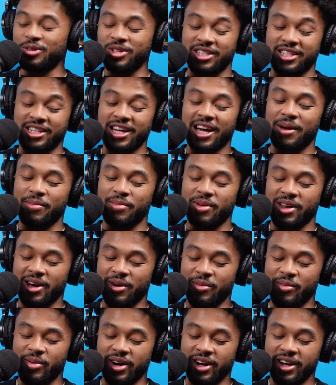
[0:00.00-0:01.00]
his he's job a,
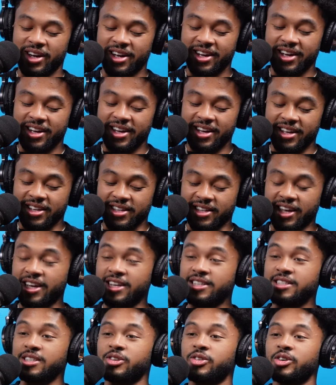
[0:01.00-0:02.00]
now, bro. Yeah, yeah, yeah. Dang,
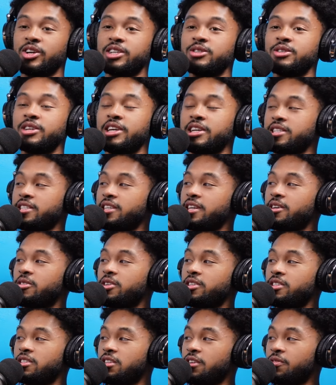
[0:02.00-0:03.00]
is it crazy? You can't say
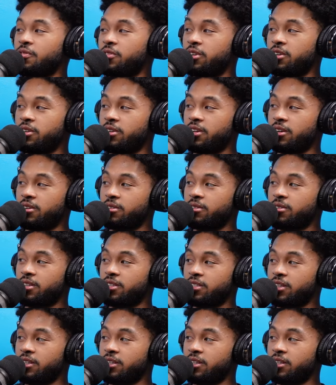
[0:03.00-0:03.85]
crazy stuff on here now. Is